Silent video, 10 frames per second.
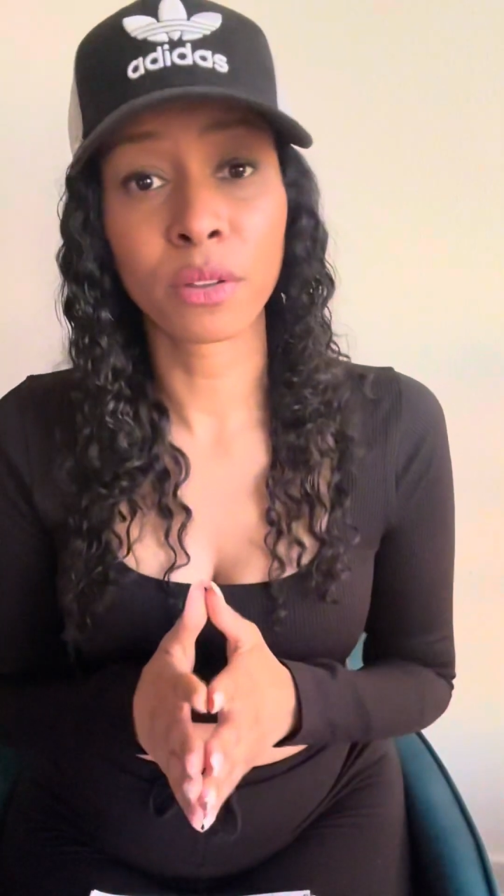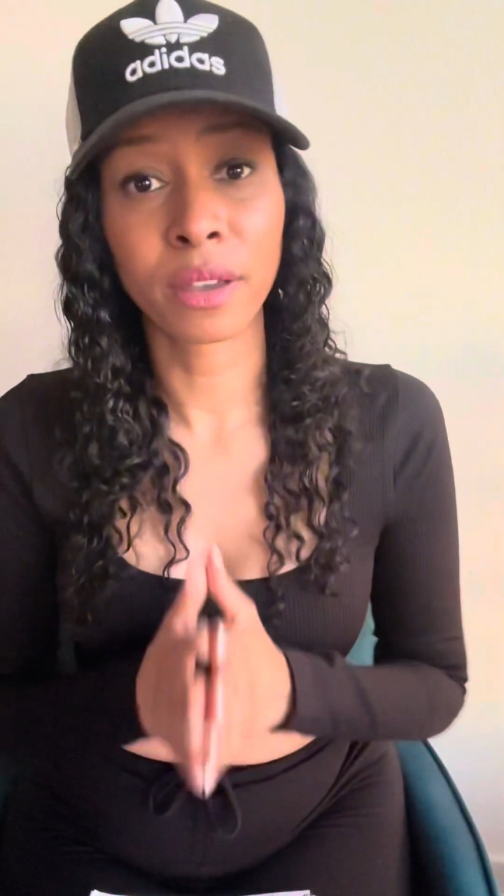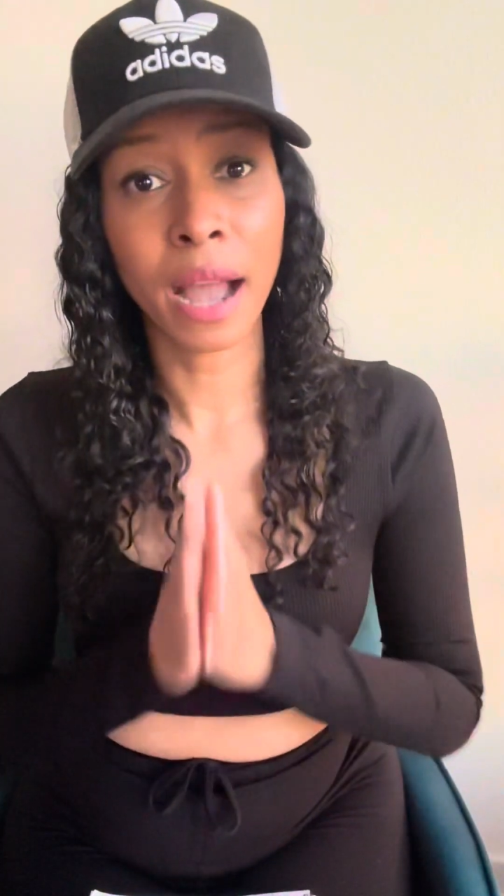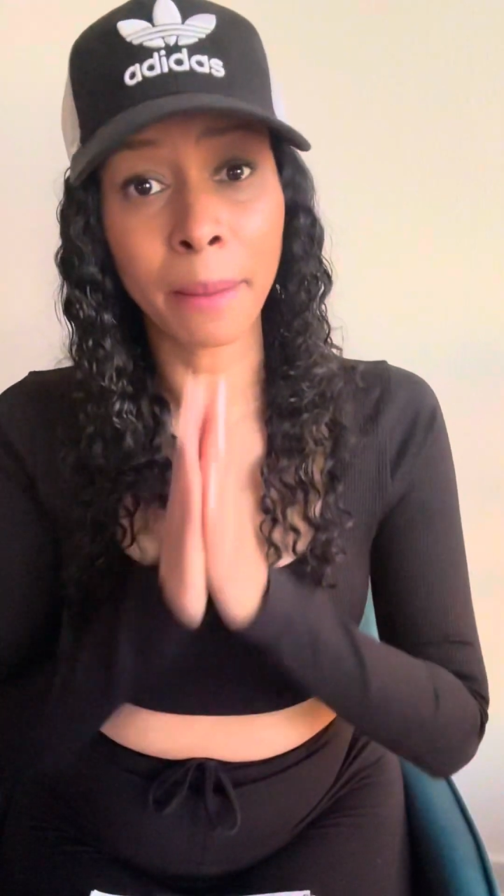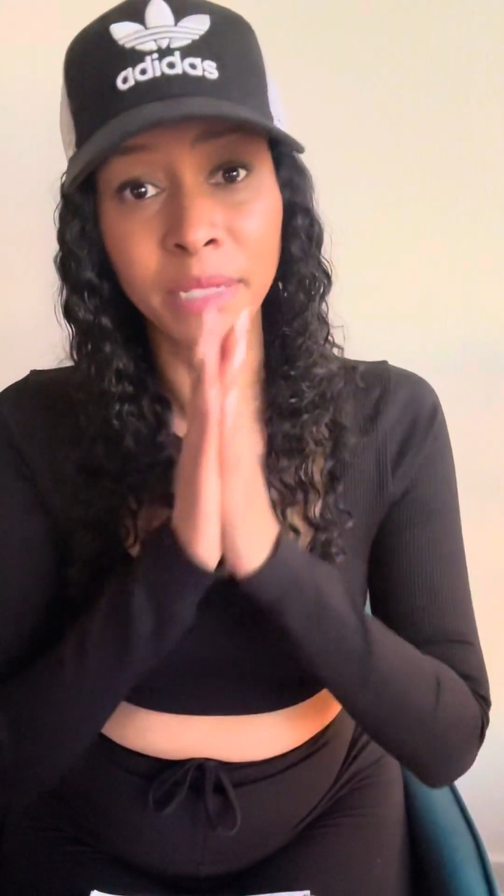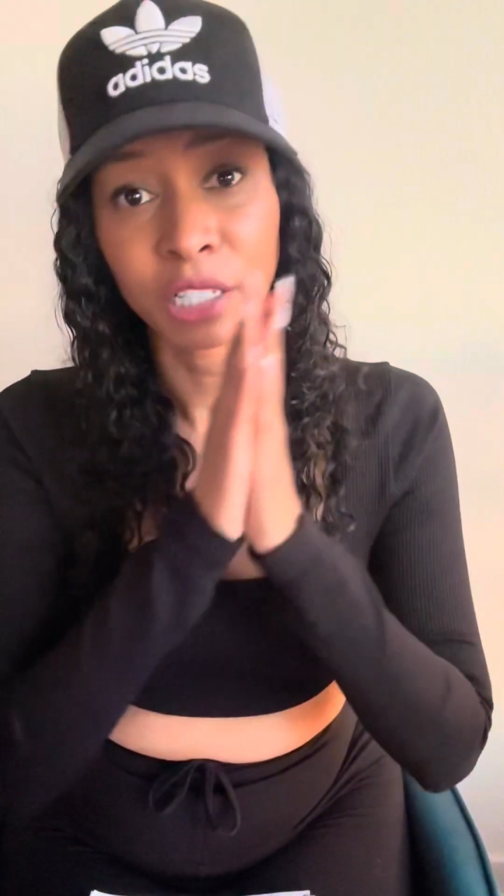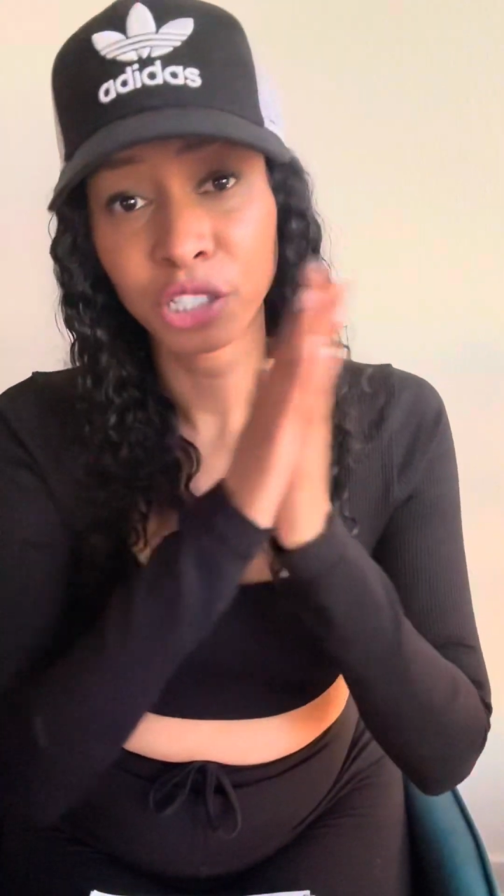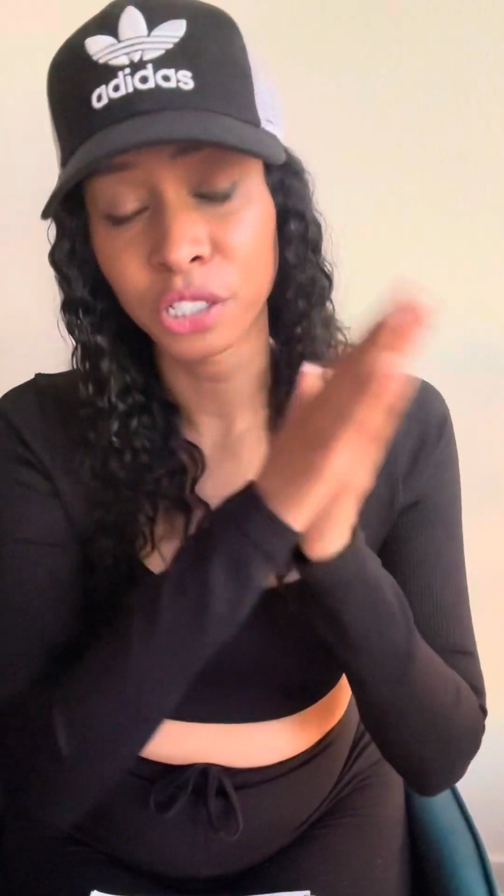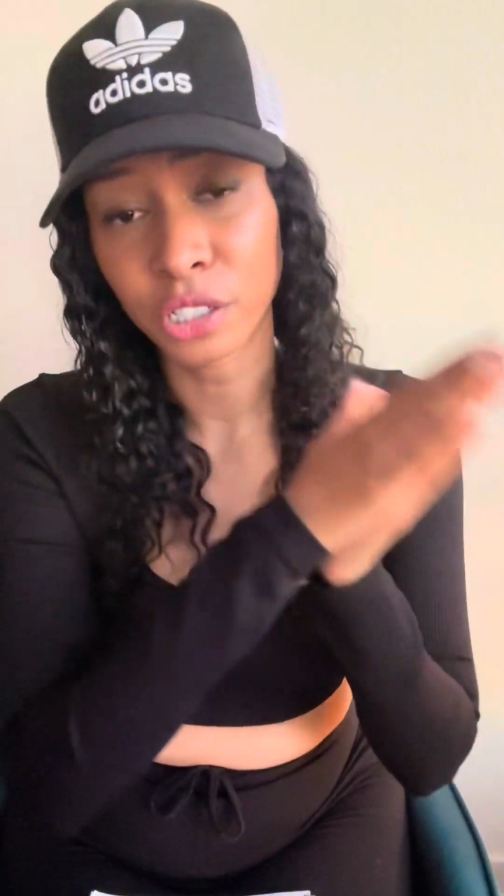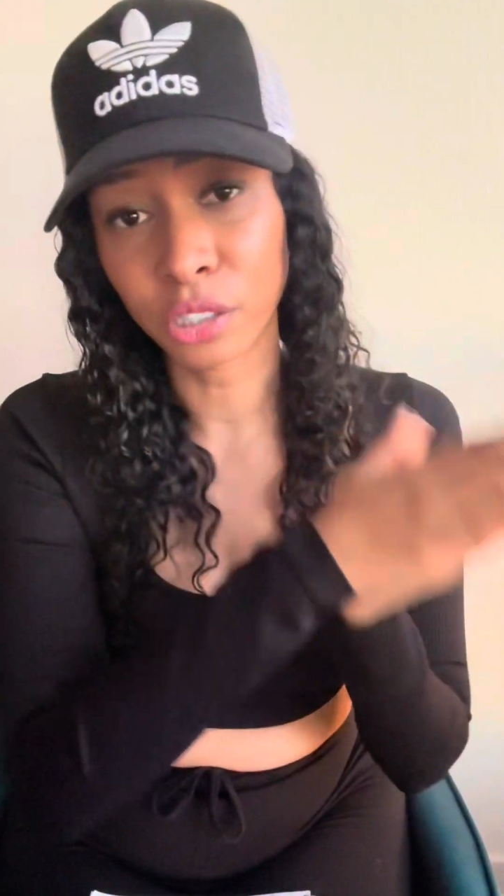the
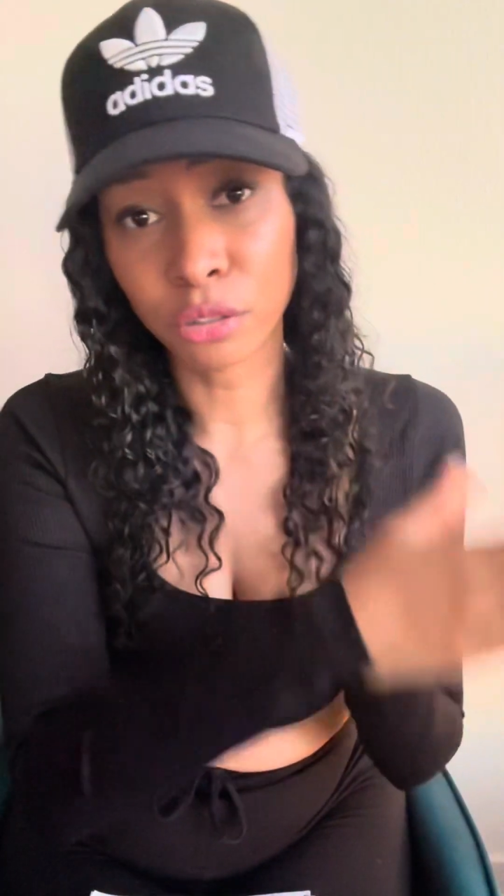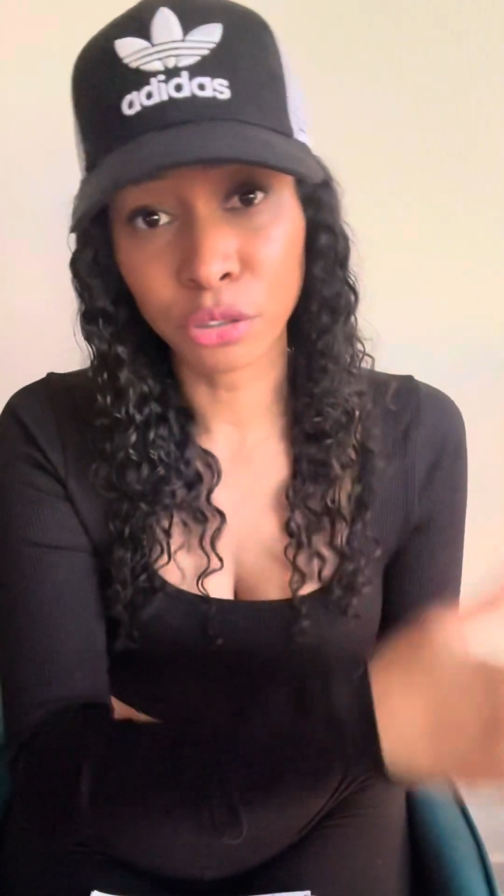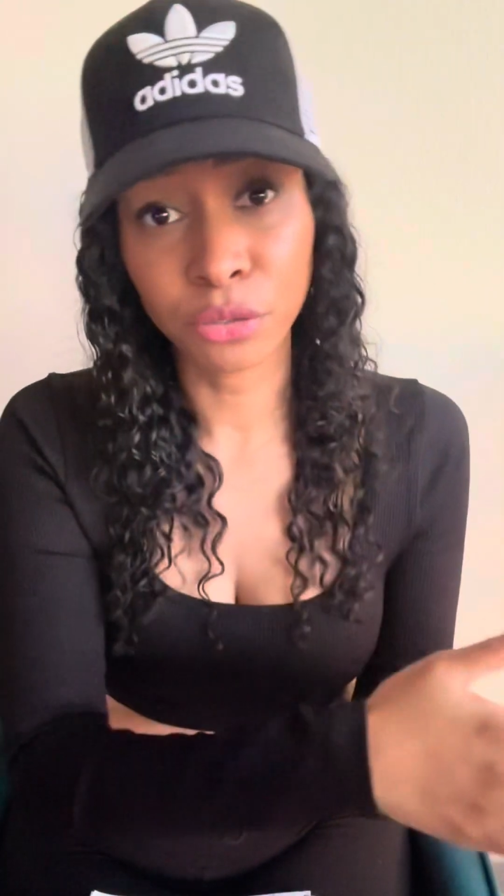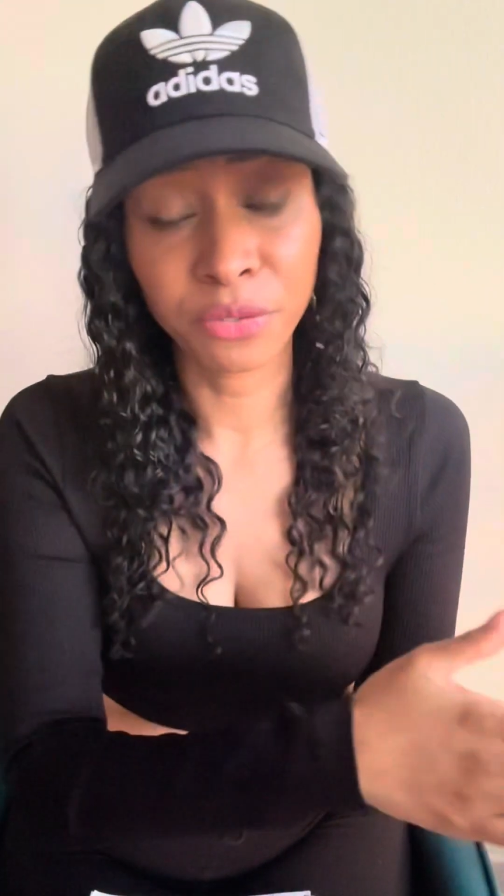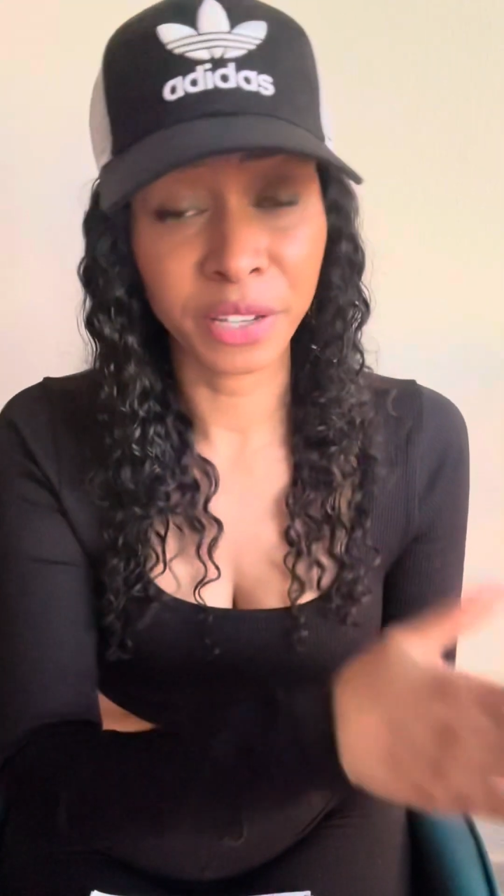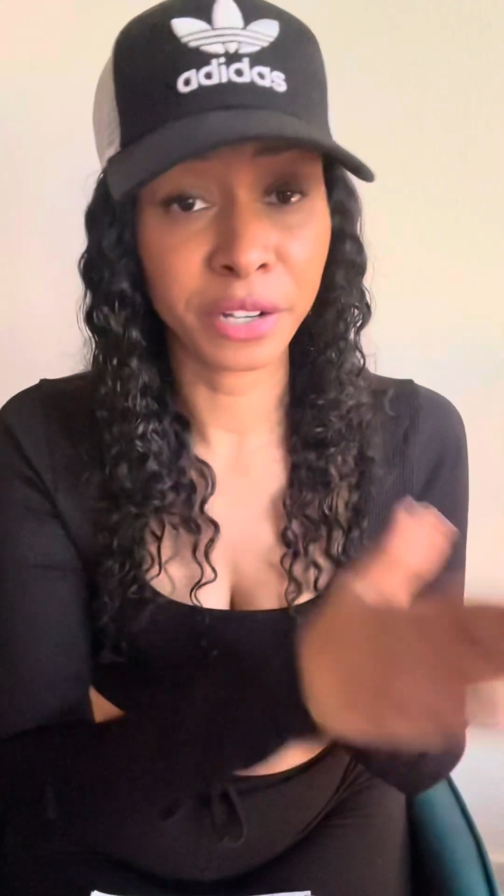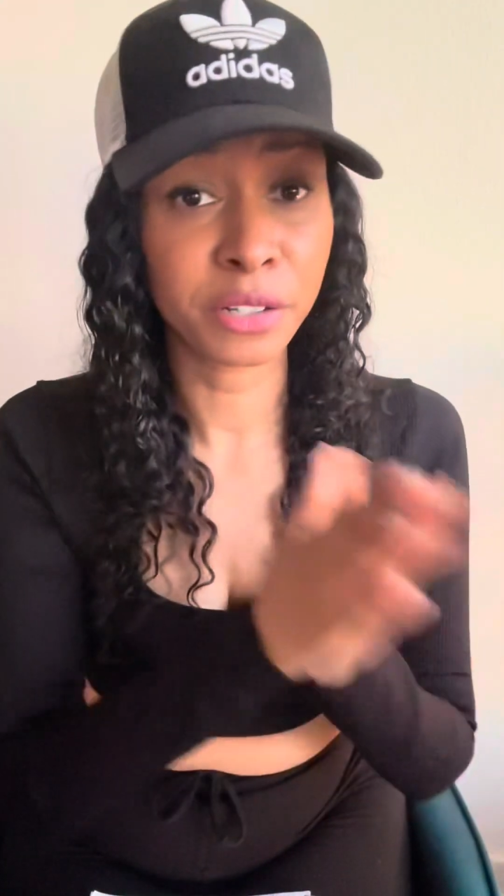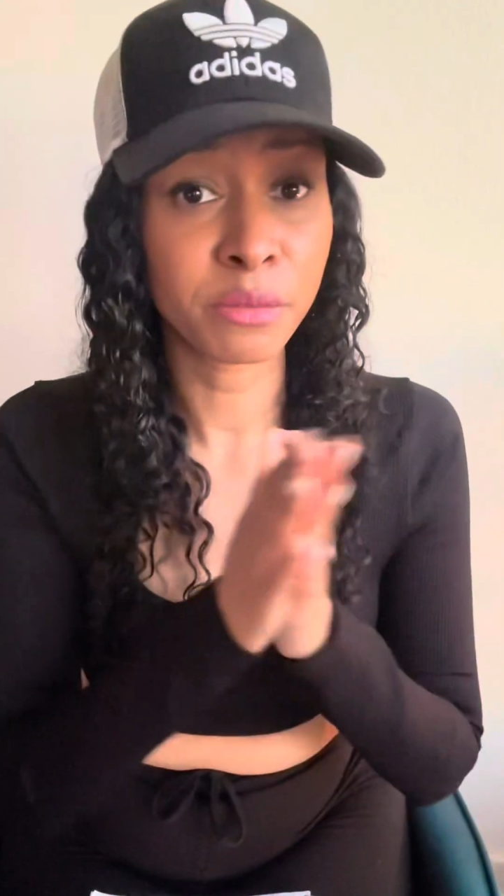competition is a little too fierce,